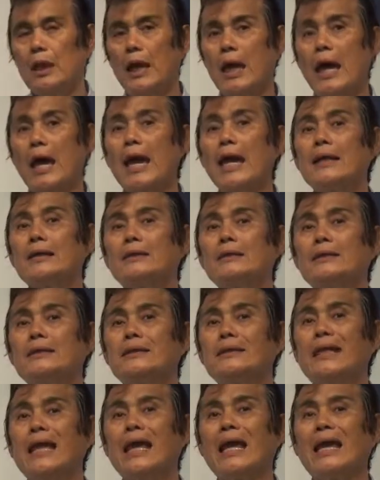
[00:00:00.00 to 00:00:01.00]
and
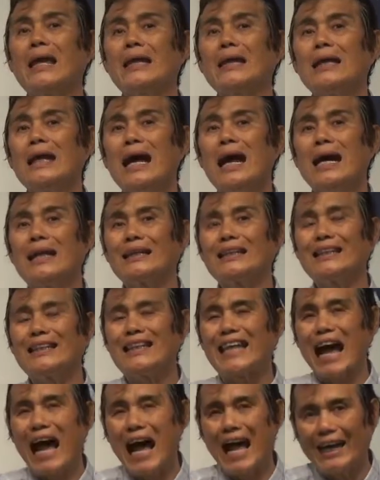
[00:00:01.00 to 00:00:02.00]
they
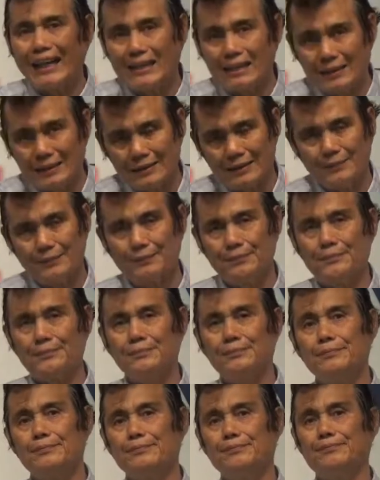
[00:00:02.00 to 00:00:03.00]
died.
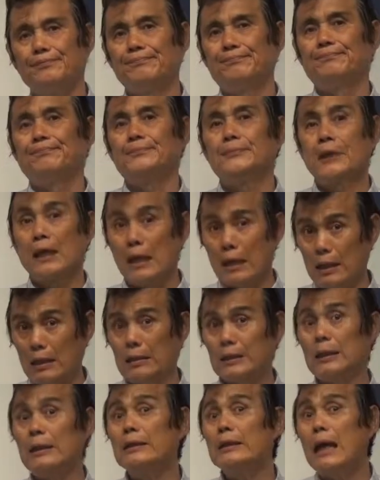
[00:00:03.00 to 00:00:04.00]
Yeah,
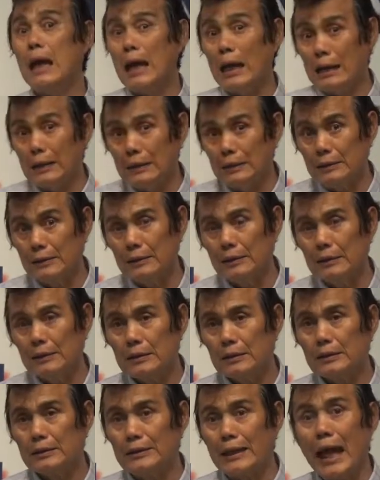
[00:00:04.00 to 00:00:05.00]
they died.
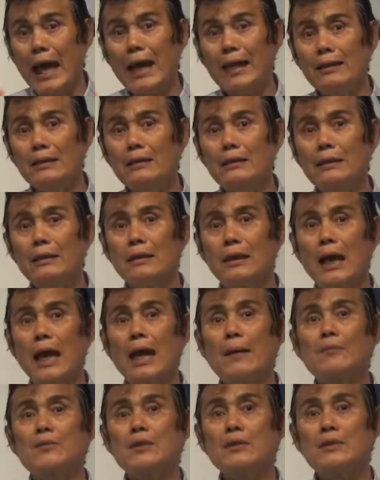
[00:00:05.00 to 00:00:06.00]
Then
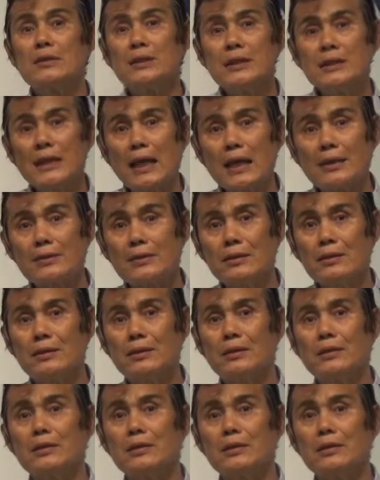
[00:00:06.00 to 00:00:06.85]
after three days they